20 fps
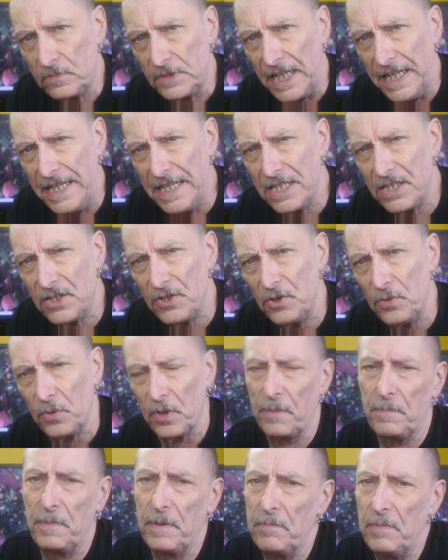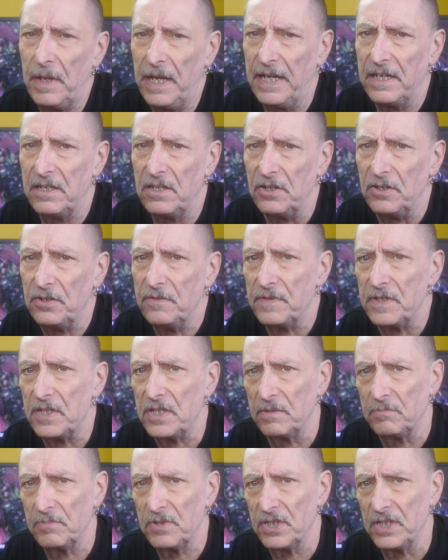is do what I've been meaning to do for
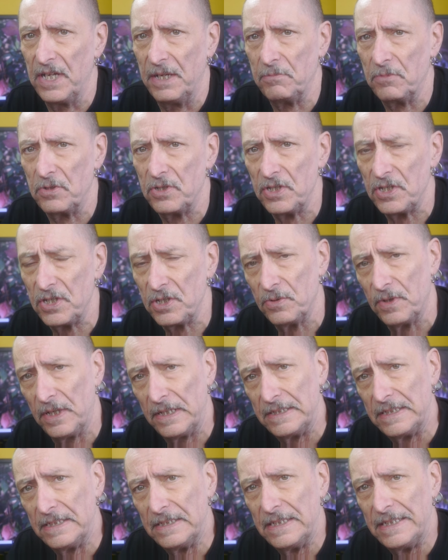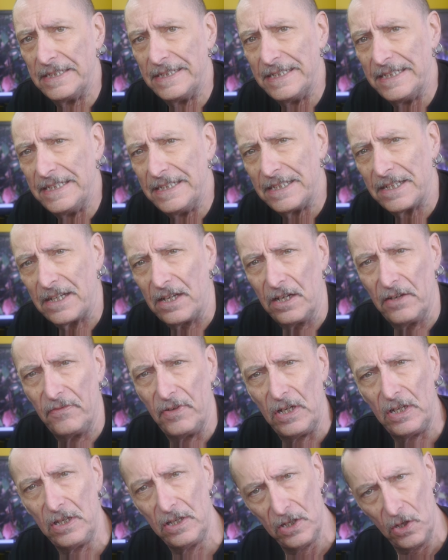some time, which is do a kind of
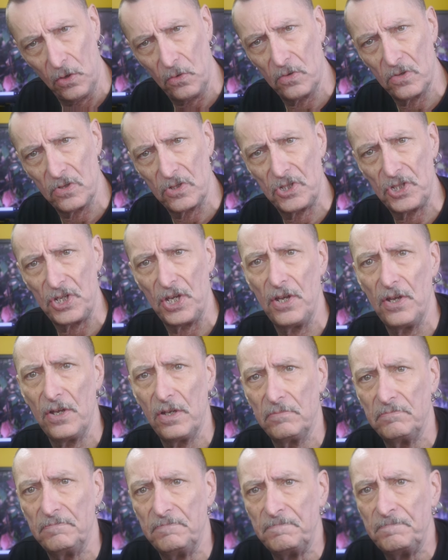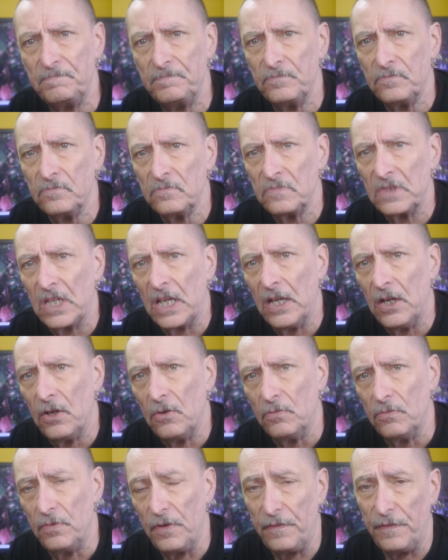a long-term
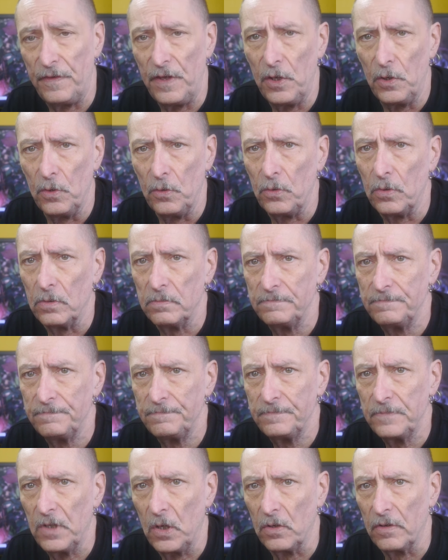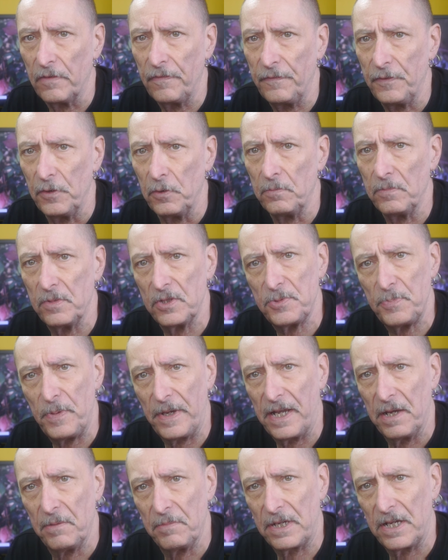review on a film that's
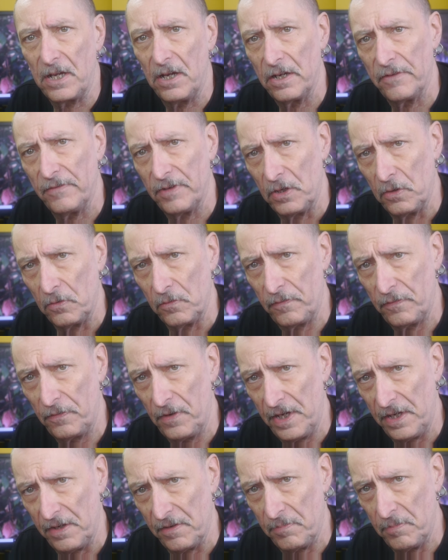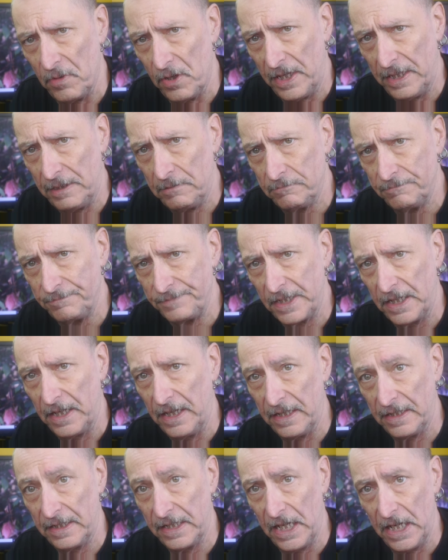become kind of an old friend of mine,
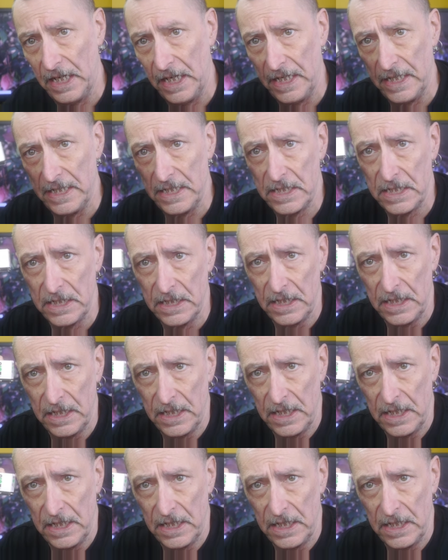and that is